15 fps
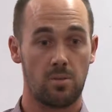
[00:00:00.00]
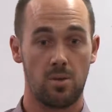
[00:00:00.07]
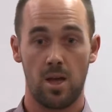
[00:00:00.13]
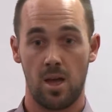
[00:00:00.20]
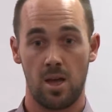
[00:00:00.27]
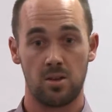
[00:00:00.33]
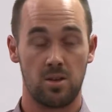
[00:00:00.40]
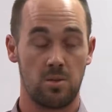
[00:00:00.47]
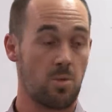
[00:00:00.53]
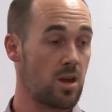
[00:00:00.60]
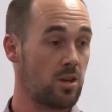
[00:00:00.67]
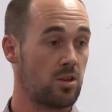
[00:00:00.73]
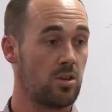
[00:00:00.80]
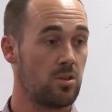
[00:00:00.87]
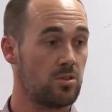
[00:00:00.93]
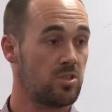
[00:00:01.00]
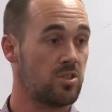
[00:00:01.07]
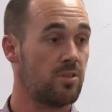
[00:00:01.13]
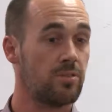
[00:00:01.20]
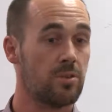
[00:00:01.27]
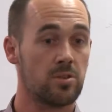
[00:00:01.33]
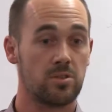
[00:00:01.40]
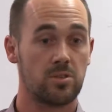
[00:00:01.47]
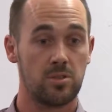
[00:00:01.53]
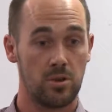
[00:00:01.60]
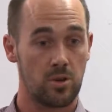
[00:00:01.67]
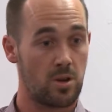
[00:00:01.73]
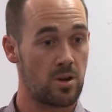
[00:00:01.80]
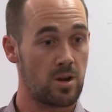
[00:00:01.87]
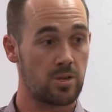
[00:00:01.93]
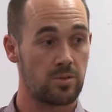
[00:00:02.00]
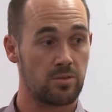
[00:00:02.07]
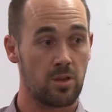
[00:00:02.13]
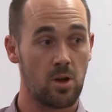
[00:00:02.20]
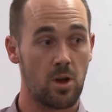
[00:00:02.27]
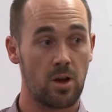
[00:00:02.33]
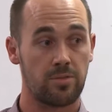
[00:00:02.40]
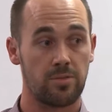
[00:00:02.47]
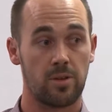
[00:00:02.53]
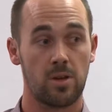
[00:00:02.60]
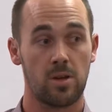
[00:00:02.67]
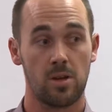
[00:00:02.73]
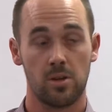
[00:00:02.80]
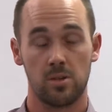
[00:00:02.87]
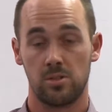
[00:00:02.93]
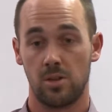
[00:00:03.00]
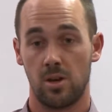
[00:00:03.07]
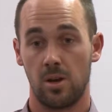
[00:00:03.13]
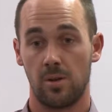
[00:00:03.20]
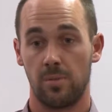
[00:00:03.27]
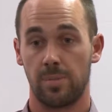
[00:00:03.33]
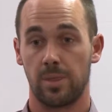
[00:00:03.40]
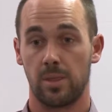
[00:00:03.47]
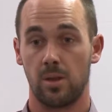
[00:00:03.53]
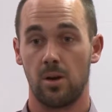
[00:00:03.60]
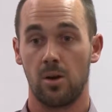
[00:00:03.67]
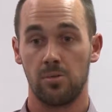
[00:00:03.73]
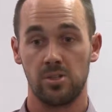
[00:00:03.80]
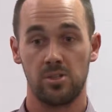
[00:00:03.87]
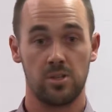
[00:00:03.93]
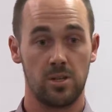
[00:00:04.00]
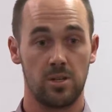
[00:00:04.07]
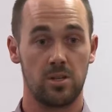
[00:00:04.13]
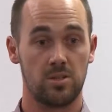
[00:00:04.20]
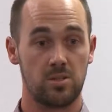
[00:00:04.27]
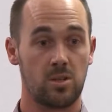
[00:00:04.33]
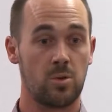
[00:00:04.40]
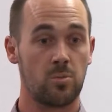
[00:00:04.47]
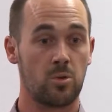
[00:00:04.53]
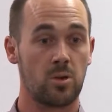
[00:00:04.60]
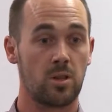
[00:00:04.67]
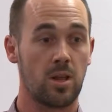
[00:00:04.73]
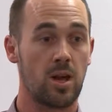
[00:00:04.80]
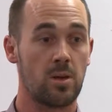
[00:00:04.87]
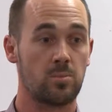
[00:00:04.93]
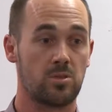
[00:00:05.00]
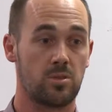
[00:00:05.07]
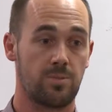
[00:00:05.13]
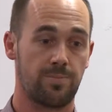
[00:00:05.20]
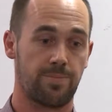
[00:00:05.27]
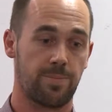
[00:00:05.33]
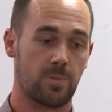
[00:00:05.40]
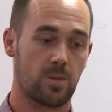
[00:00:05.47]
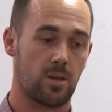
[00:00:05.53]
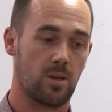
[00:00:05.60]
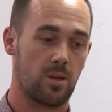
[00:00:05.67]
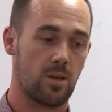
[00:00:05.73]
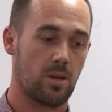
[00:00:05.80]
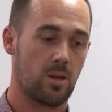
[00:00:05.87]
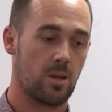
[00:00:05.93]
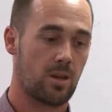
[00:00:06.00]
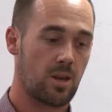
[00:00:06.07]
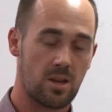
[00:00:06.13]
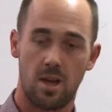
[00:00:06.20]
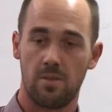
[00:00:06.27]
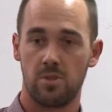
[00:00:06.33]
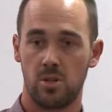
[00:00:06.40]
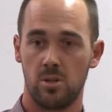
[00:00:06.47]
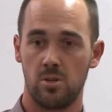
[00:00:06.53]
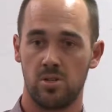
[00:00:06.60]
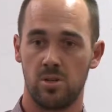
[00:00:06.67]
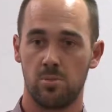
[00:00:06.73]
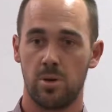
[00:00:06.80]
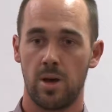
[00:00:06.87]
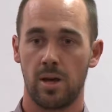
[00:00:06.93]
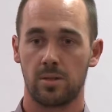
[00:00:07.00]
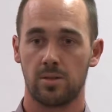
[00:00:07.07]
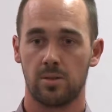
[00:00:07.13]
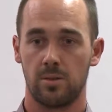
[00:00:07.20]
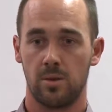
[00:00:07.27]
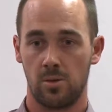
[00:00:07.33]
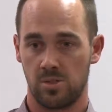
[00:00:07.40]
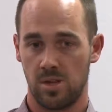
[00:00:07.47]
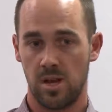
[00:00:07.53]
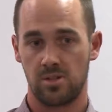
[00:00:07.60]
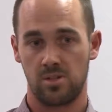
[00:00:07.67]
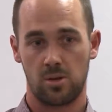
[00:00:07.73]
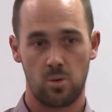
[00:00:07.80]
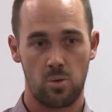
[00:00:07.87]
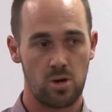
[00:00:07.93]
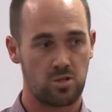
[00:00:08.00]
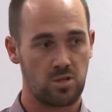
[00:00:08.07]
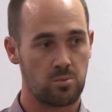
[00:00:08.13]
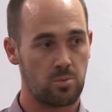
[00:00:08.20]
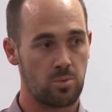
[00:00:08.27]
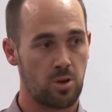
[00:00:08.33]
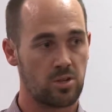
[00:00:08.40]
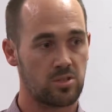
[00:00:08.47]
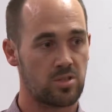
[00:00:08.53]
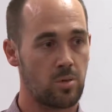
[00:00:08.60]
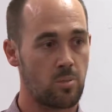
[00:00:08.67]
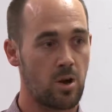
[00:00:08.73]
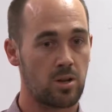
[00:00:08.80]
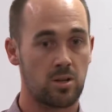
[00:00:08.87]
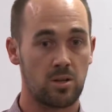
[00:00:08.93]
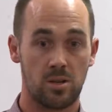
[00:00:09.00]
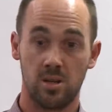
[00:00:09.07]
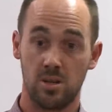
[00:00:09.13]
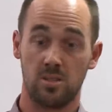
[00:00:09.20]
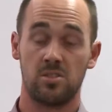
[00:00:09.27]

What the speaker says: and it made a huge difference to her end of life. So obviously these terminal claims can have a huge impact. I was asked the question by someone in a